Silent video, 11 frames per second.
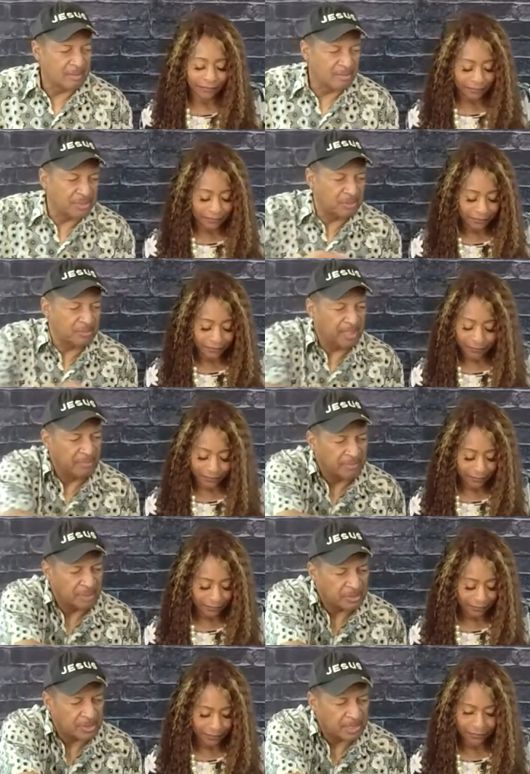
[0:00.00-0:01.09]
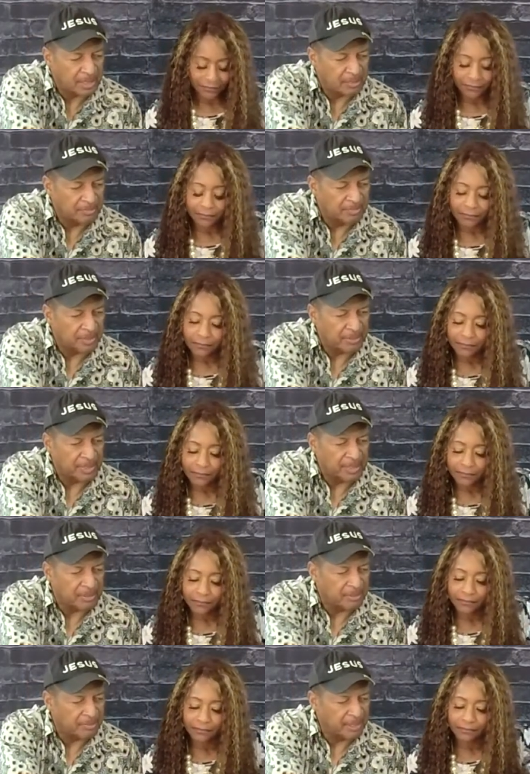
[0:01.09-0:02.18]
Speaker 1: we should be in verse um,
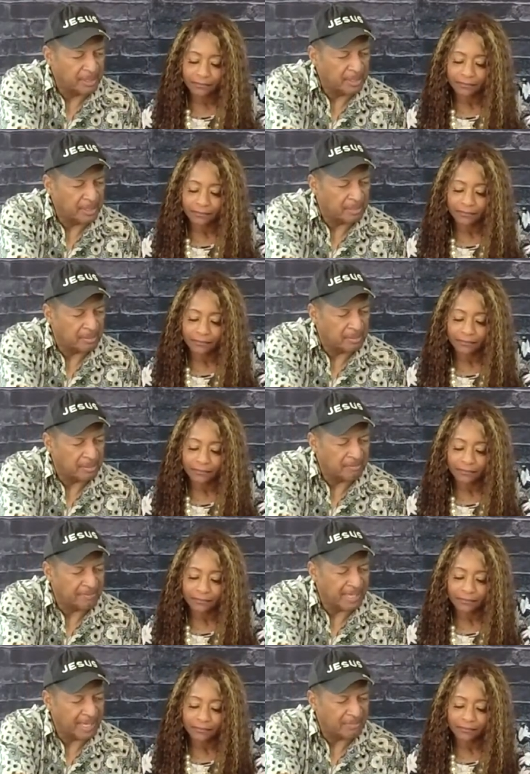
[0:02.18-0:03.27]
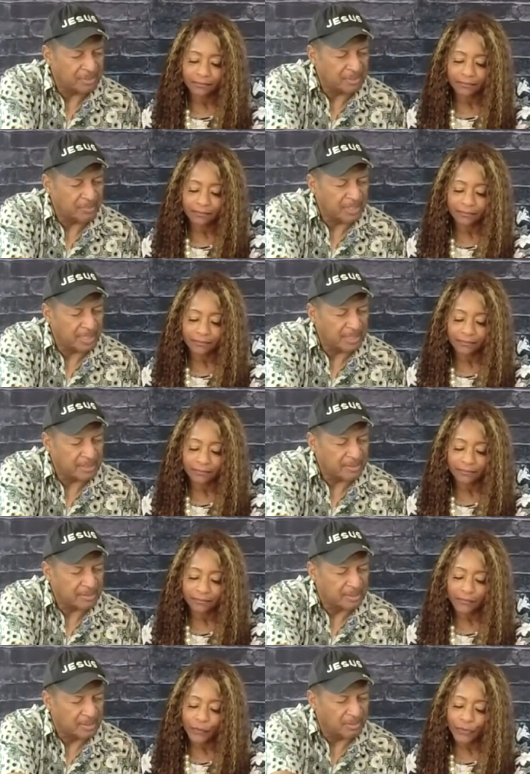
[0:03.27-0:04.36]
33, 35, somewhere like
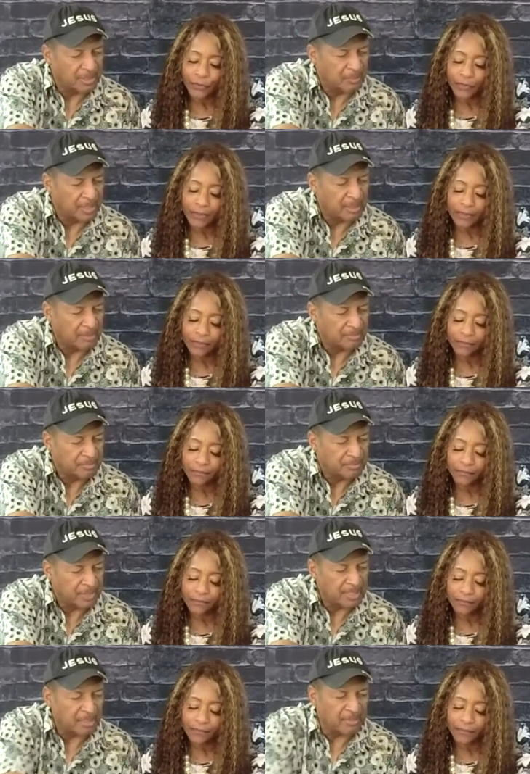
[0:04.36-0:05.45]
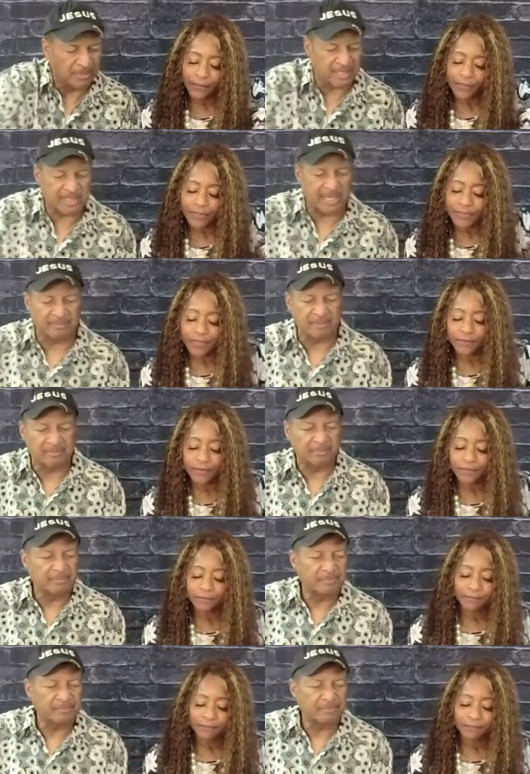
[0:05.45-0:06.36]
this. Oh, here we go, right here, 37.